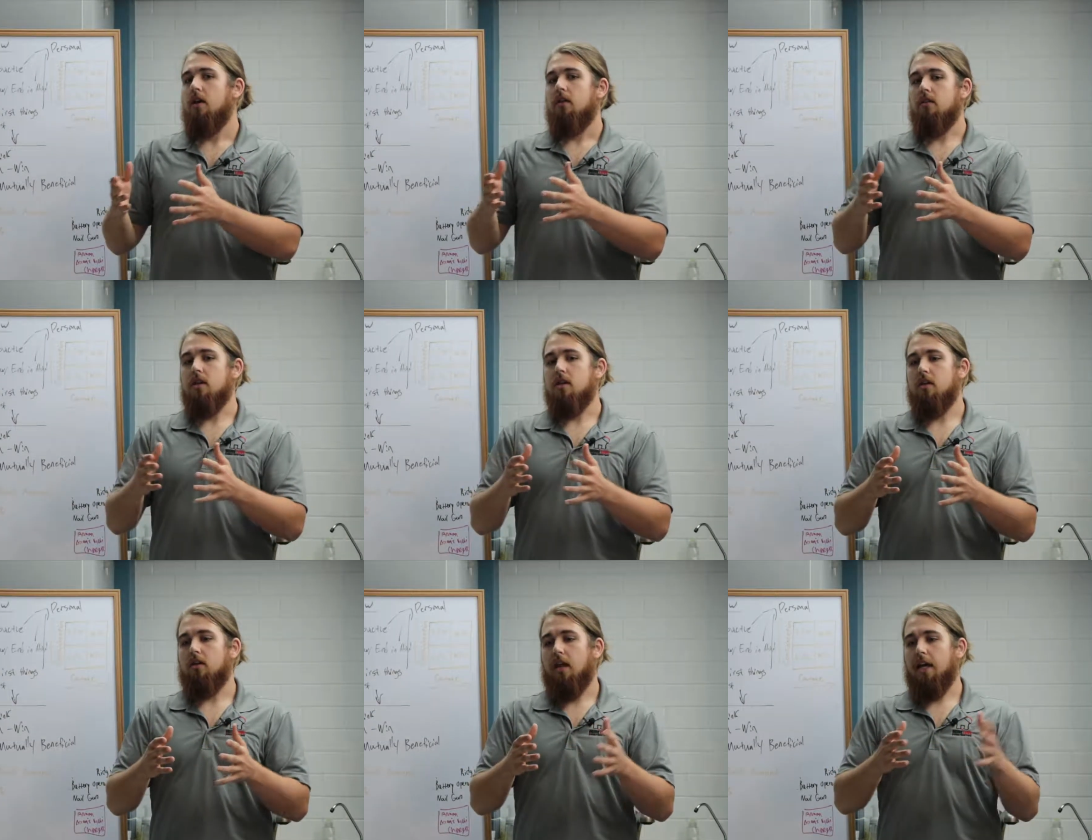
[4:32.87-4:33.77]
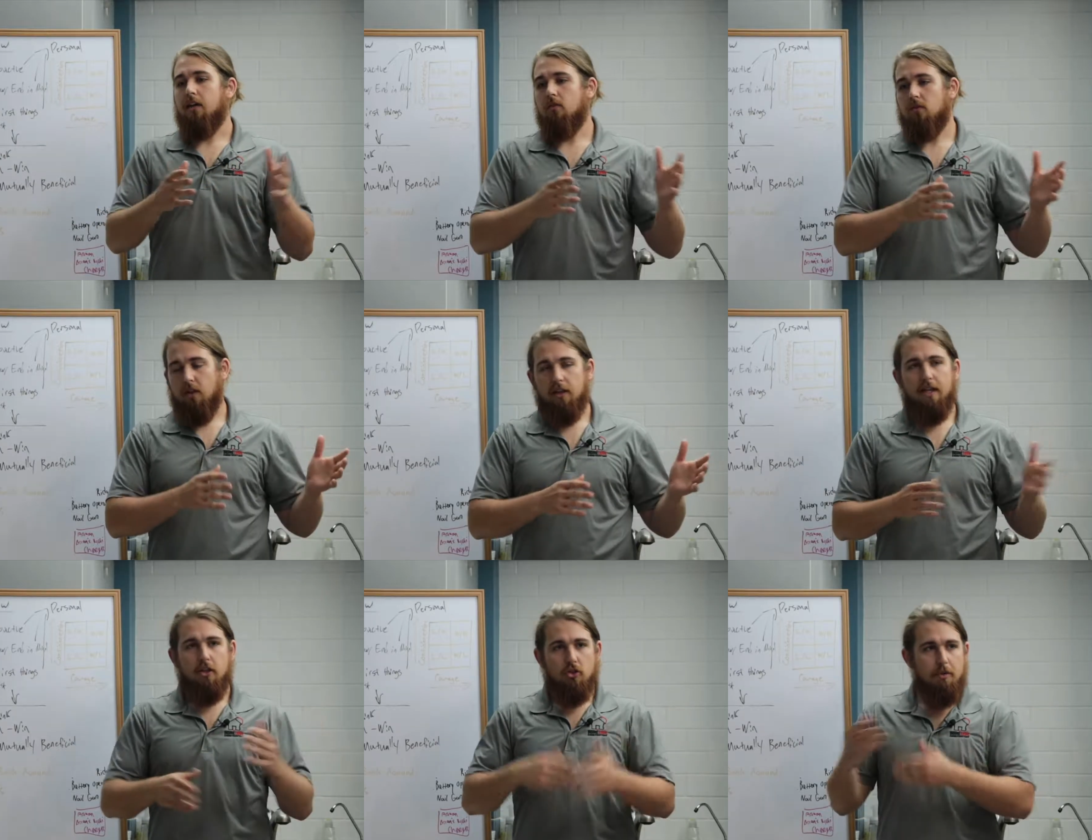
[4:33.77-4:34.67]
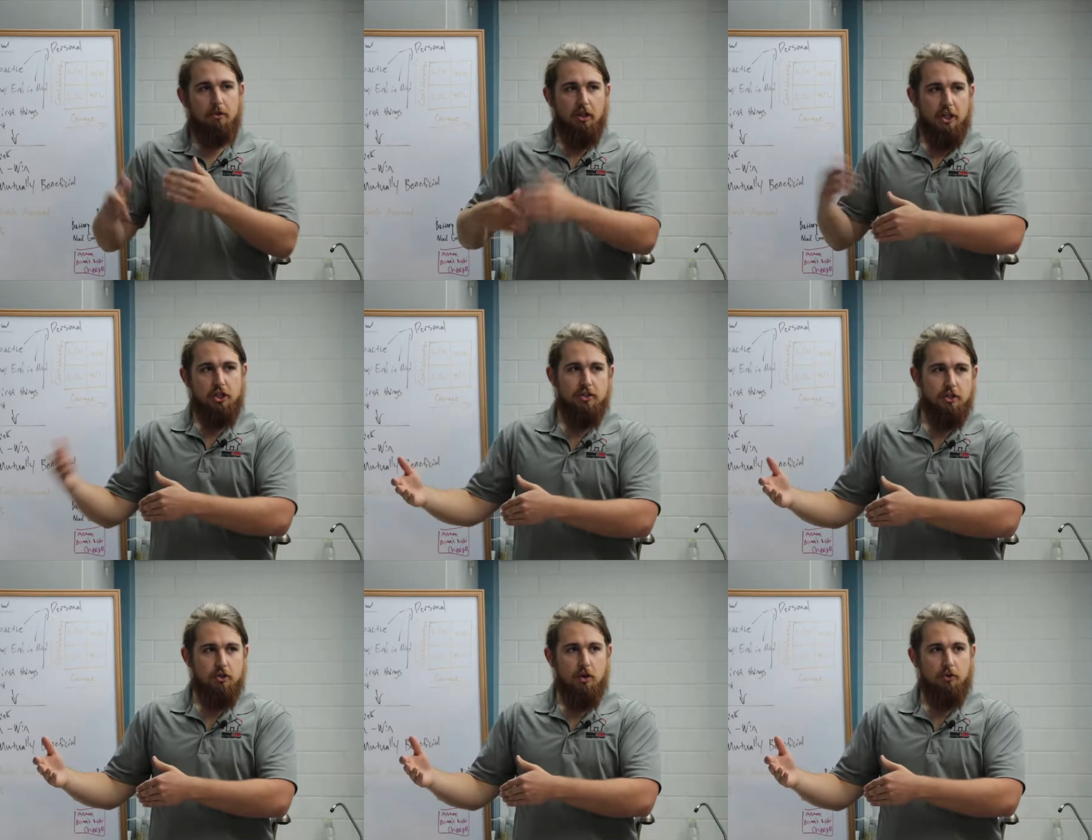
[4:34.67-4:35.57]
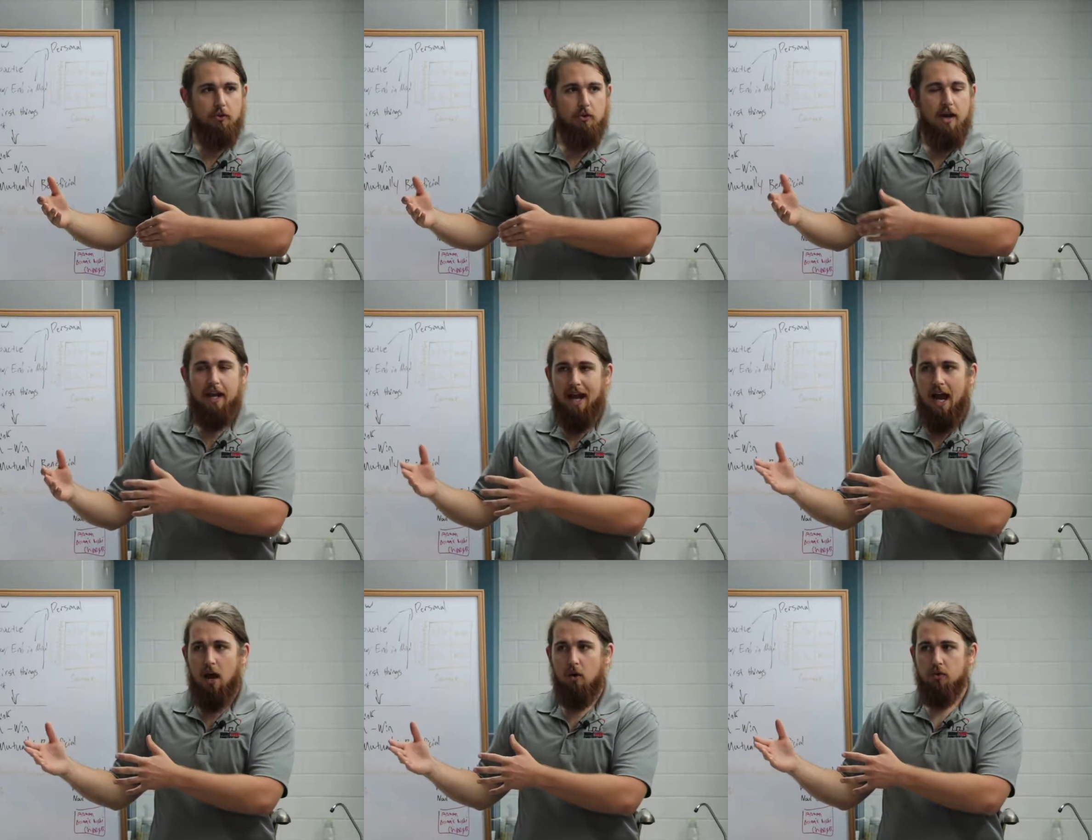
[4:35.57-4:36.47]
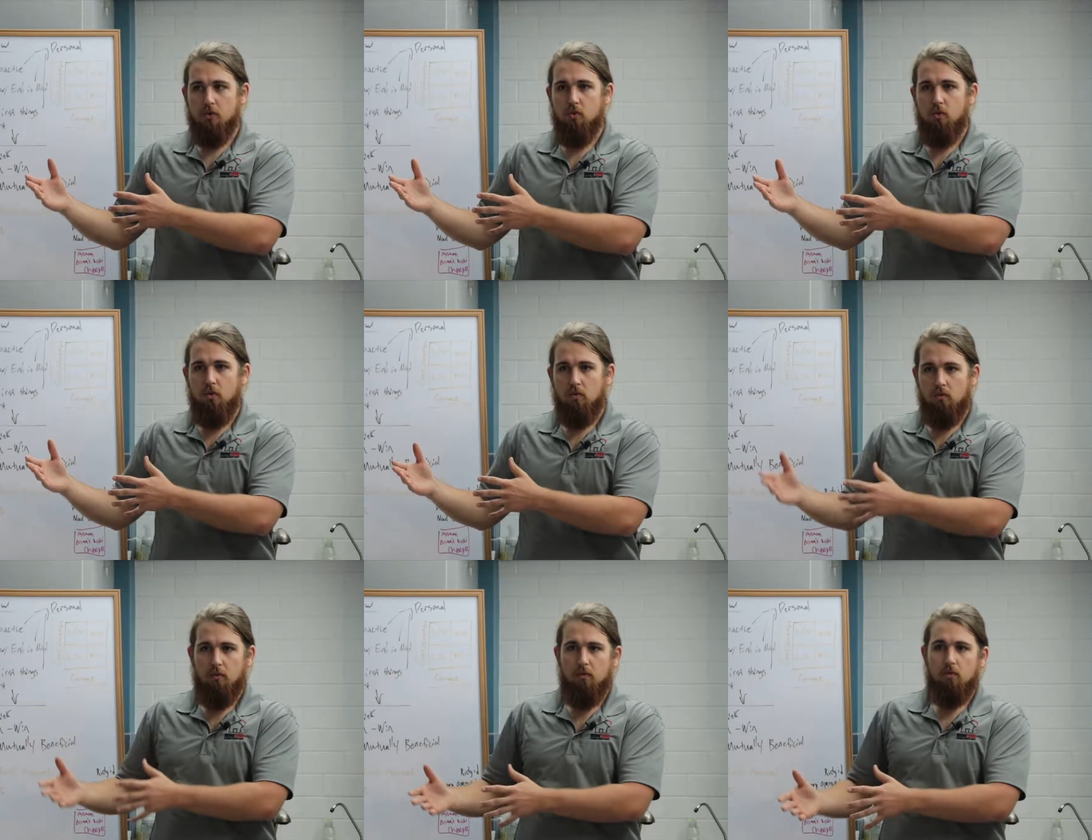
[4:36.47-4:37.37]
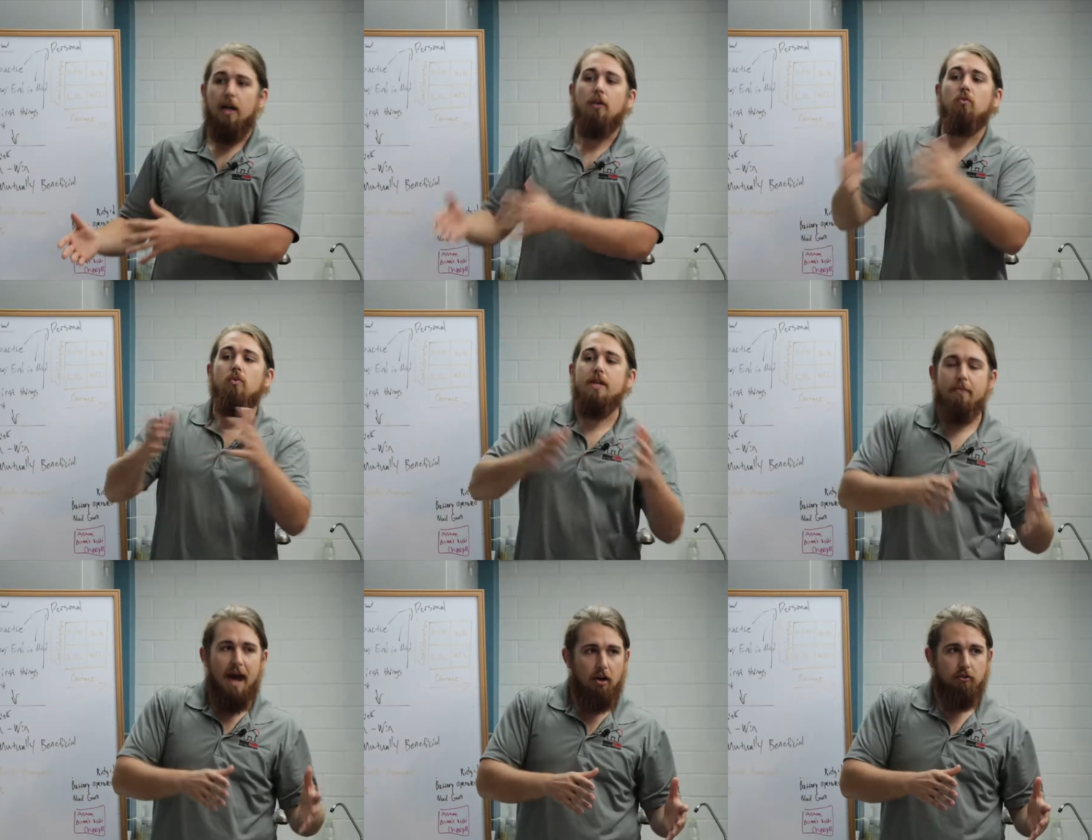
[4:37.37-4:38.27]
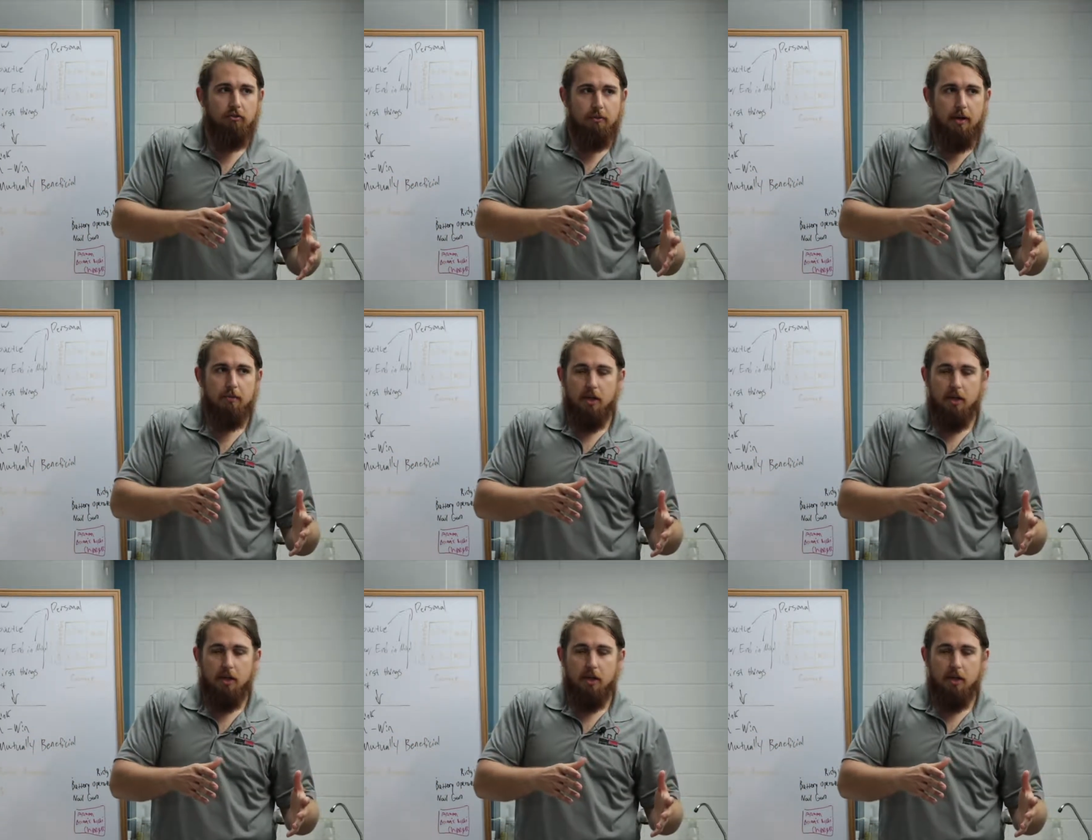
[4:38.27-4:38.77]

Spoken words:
the tribulations that you go through and how you like rebound from them.